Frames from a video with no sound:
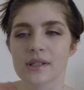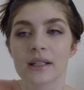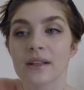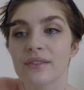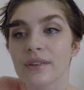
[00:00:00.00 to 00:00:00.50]
I
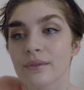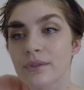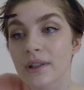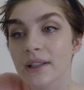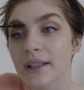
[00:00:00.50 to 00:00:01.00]
love
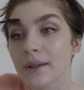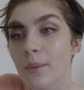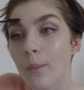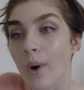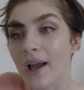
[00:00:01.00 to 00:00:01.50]
really
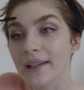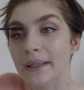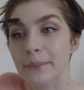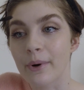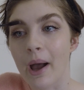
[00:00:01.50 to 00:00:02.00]

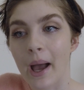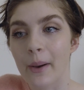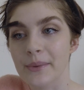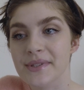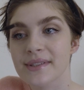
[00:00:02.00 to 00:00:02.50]
wily
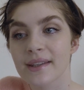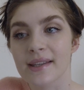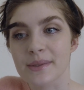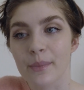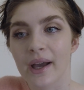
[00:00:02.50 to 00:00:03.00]
brows
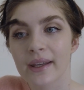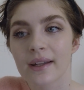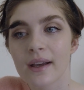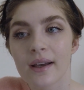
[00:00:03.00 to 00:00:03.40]
as mine.